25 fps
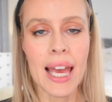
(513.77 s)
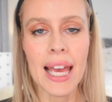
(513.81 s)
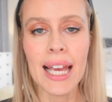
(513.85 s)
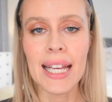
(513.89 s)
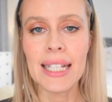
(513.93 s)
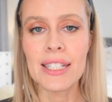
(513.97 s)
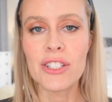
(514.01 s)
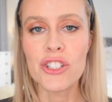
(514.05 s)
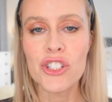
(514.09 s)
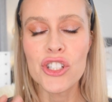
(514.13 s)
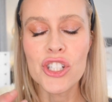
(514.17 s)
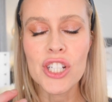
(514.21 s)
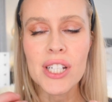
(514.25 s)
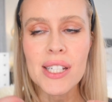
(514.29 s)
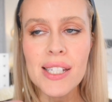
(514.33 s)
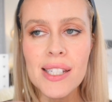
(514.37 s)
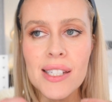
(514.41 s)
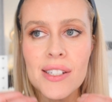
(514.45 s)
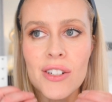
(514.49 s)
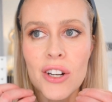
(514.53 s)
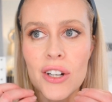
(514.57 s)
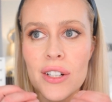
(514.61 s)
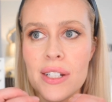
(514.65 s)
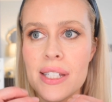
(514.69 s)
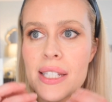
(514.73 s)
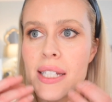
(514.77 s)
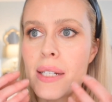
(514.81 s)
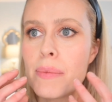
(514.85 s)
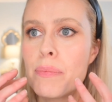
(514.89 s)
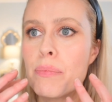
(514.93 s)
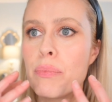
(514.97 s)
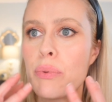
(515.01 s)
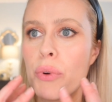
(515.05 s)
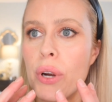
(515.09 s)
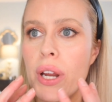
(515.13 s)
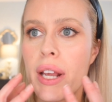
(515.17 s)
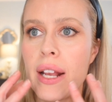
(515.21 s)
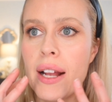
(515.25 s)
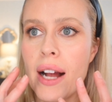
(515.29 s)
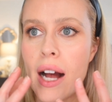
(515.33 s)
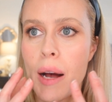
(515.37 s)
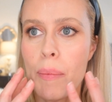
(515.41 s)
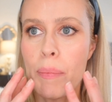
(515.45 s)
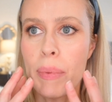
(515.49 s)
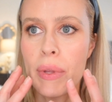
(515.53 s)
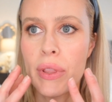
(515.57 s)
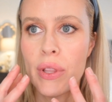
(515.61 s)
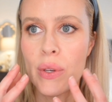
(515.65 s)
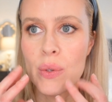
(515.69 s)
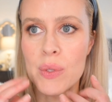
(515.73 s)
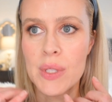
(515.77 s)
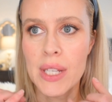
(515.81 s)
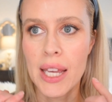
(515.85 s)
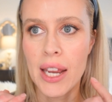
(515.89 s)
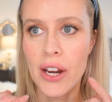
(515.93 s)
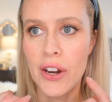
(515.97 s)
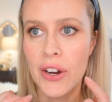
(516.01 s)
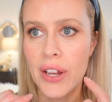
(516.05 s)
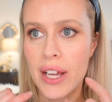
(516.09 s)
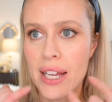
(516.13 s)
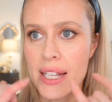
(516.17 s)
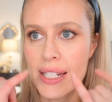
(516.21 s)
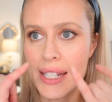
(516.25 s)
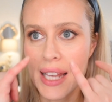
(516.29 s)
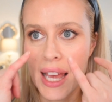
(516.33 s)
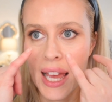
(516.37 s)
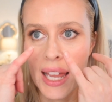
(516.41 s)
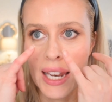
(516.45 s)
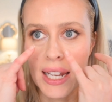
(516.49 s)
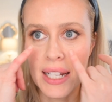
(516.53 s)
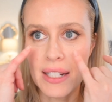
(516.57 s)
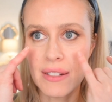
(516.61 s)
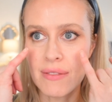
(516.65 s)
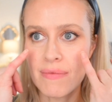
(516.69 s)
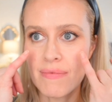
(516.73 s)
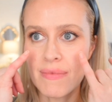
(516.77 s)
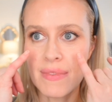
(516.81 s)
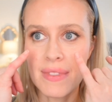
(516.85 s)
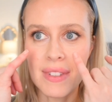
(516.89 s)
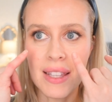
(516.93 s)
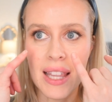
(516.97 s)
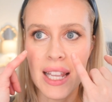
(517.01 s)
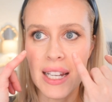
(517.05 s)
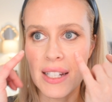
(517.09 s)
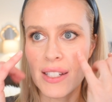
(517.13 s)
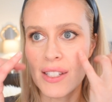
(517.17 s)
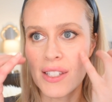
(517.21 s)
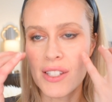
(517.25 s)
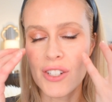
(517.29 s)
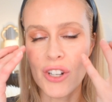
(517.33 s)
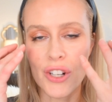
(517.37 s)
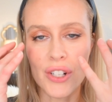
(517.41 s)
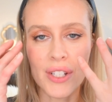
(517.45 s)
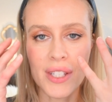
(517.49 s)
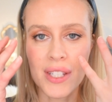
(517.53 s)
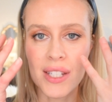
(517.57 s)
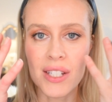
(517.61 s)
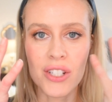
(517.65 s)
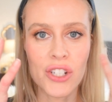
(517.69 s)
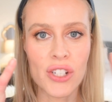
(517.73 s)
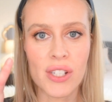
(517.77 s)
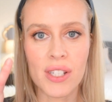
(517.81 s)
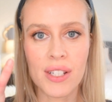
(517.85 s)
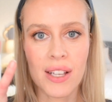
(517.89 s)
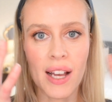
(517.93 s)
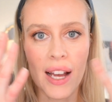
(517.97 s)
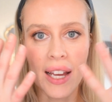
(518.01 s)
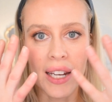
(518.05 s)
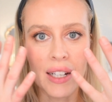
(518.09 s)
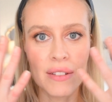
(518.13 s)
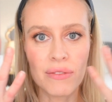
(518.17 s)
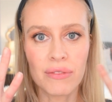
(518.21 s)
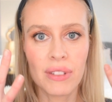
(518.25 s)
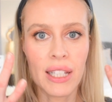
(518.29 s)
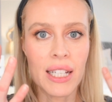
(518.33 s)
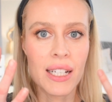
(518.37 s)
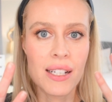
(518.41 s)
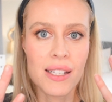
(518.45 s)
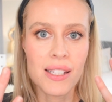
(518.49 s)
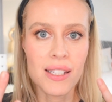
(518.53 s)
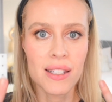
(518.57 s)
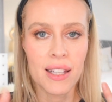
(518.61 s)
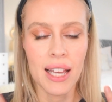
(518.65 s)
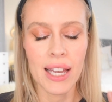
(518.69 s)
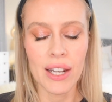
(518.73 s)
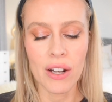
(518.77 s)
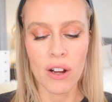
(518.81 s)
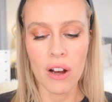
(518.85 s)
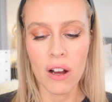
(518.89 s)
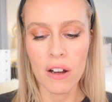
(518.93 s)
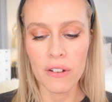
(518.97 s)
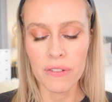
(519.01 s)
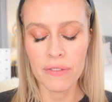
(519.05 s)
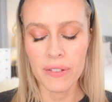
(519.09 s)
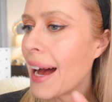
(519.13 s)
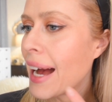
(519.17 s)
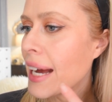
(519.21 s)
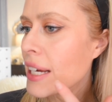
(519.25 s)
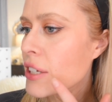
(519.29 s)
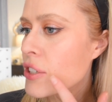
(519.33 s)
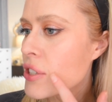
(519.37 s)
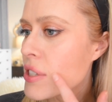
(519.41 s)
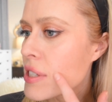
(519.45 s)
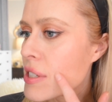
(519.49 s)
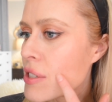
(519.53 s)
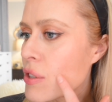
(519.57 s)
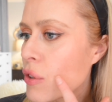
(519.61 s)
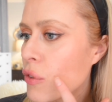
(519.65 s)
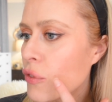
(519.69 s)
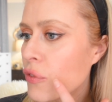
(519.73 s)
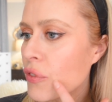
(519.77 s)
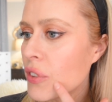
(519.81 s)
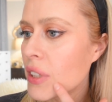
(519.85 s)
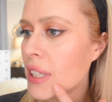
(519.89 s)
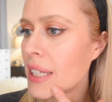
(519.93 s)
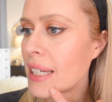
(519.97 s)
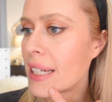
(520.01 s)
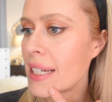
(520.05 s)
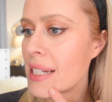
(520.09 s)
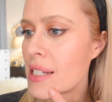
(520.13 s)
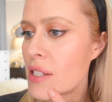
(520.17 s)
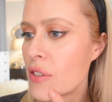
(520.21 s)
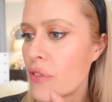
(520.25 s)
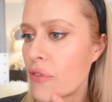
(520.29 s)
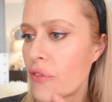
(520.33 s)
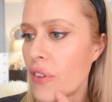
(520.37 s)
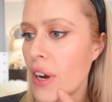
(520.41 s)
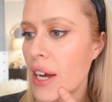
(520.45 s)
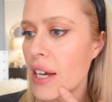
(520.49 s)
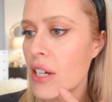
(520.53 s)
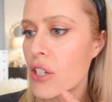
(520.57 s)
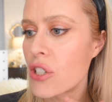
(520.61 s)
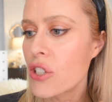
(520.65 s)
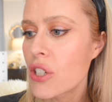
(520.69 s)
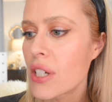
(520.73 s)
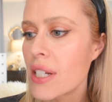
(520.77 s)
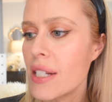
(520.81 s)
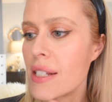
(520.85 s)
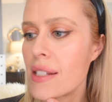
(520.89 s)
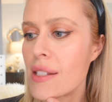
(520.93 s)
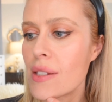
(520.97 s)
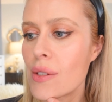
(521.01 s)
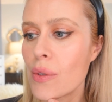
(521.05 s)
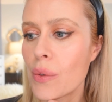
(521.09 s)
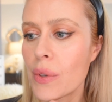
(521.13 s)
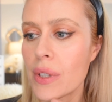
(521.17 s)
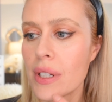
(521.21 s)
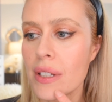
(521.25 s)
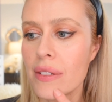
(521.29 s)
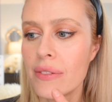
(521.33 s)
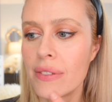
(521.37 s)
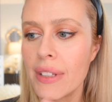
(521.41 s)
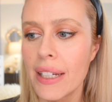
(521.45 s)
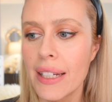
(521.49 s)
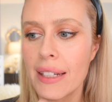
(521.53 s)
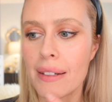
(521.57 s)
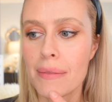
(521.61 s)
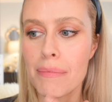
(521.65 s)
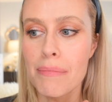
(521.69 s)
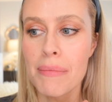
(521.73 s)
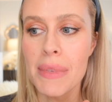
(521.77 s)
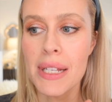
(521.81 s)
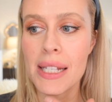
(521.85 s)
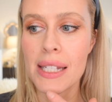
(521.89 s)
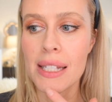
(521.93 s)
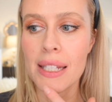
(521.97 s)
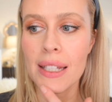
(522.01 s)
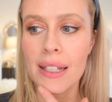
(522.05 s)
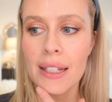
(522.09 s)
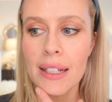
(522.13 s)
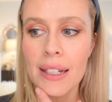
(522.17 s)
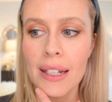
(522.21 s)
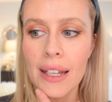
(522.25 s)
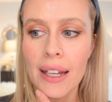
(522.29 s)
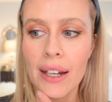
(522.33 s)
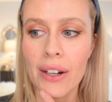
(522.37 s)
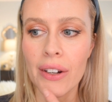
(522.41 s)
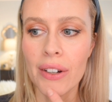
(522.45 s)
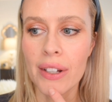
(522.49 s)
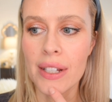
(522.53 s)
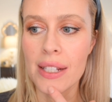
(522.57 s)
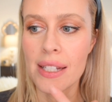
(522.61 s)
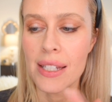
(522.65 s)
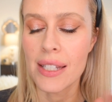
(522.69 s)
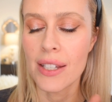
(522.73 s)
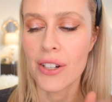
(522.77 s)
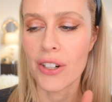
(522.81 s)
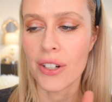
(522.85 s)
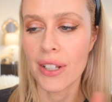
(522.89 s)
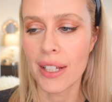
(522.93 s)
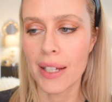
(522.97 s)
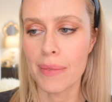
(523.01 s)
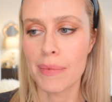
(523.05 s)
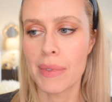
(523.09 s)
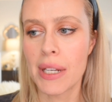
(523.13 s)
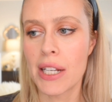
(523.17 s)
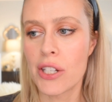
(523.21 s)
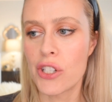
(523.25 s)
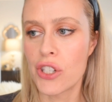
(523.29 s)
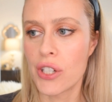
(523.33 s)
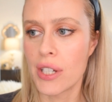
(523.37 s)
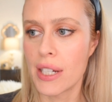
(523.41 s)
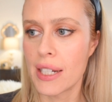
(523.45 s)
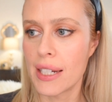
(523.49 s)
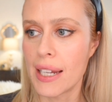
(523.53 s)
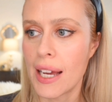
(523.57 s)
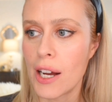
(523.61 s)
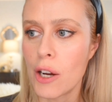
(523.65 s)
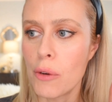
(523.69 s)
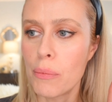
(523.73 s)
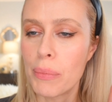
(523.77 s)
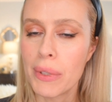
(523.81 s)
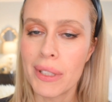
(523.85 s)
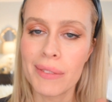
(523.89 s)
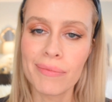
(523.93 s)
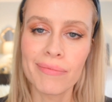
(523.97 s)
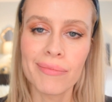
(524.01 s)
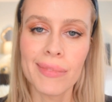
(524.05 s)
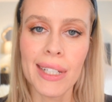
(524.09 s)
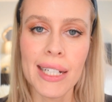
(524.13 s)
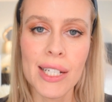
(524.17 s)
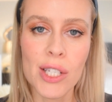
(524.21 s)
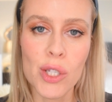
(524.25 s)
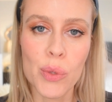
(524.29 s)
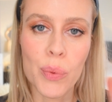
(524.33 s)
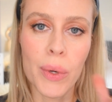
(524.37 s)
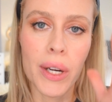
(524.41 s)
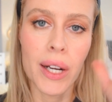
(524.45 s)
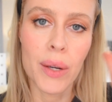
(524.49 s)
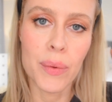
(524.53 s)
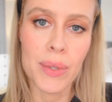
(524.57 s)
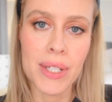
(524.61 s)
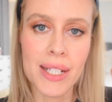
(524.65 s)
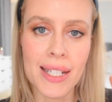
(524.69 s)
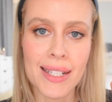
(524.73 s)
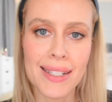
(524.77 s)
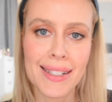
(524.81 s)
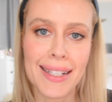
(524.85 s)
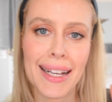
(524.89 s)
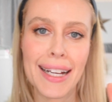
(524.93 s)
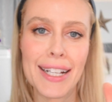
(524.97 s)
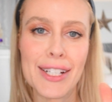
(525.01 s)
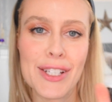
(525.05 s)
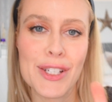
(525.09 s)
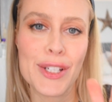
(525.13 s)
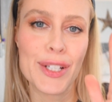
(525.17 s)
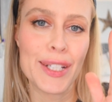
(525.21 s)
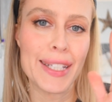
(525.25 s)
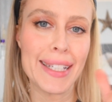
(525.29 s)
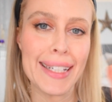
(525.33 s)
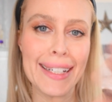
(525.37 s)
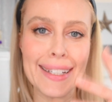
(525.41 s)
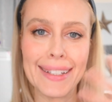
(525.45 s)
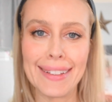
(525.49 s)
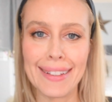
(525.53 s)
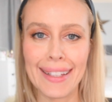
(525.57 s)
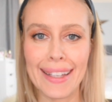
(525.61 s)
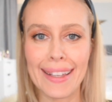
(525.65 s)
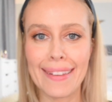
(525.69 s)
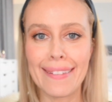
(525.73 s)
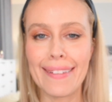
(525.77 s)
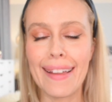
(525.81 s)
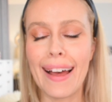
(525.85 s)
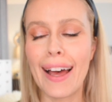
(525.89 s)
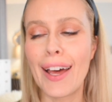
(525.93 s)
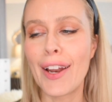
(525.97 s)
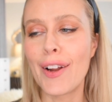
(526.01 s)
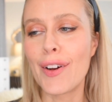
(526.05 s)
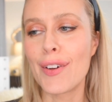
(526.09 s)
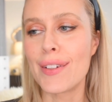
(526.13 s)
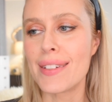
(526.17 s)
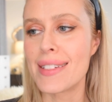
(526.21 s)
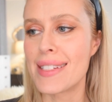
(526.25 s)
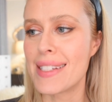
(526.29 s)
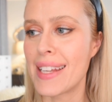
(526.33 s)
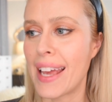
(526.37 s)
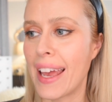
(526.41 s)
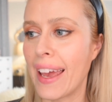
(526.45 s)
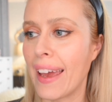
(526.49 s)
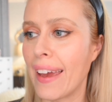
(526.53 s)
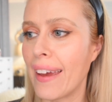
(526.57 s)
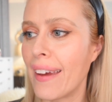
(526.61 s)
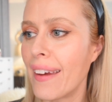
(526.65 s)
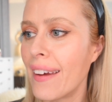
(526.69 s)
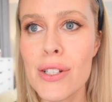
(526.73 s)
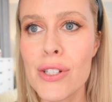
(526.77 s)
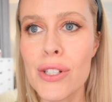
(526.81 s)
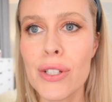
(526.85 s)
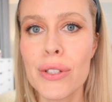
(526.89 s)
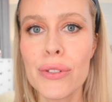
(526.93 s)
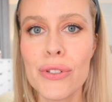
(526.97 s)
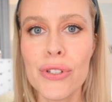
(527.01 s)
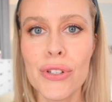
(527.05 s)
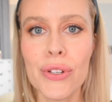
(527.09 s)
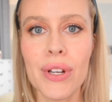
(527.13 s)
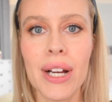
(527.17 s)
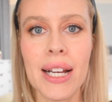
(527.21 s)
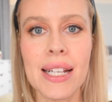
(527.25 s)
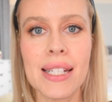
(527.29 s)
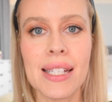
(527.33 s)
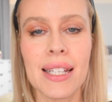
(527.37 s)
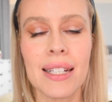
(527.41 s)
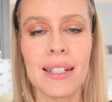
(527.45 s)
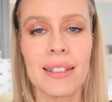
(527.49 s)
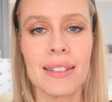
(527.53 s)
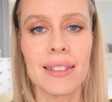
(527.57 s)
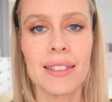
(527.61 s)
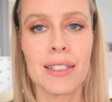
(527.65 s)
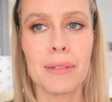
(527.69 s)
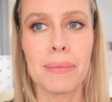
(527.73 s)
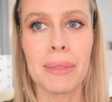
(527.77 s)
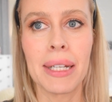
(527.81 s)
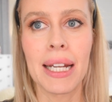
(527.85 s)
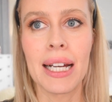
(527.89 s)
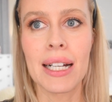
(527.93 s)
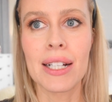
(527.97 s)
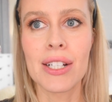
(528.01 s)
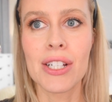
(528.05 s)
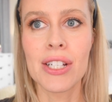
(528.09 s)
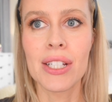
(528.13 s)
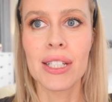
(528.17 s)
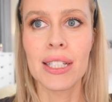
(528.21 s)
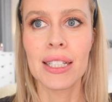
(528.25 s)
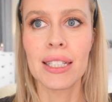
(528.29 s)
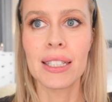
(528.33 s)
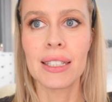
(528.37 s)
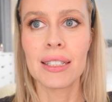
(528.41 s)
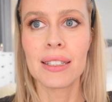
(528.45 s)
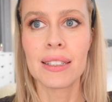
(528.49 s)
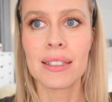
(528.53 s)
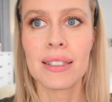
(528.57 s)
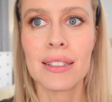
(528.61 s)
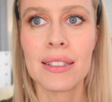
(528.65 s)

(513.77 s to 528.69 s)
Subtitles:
It just starts to break up in those areas, and it then starts to just kind of like slide off. I just don't feel like it's fresh. It's sort of like missing in areas here, like I'm touching it now, but I swear I wasn't touching it like that all day. I'll scoot you guys in a little bit actually.